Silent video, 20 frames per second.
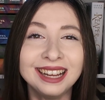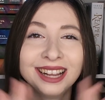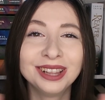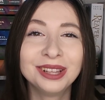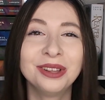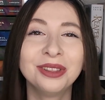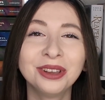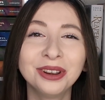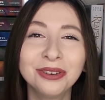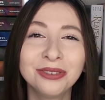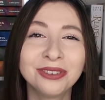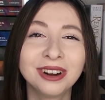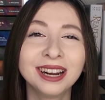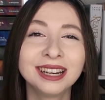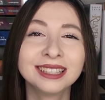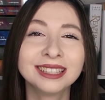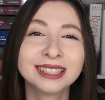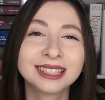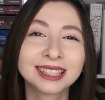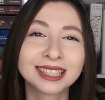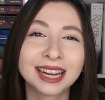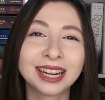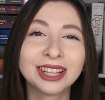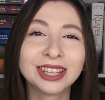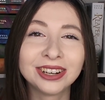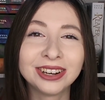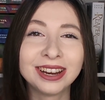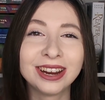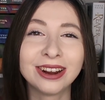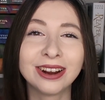Hello there, friends.
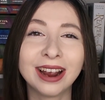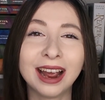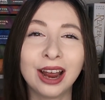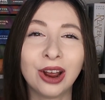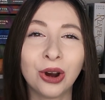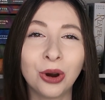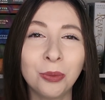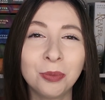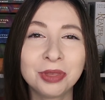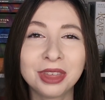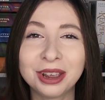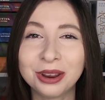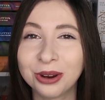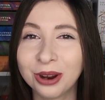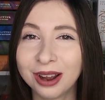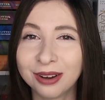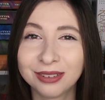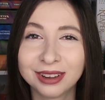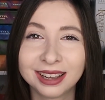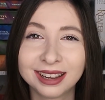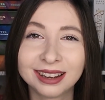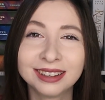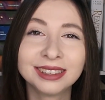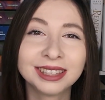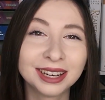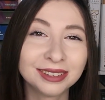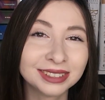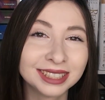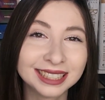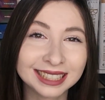Taylor here. I hope that you're having a
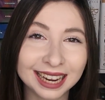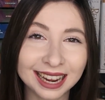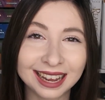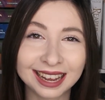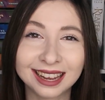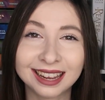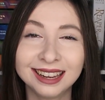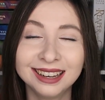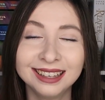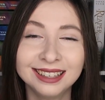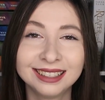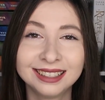lovely day.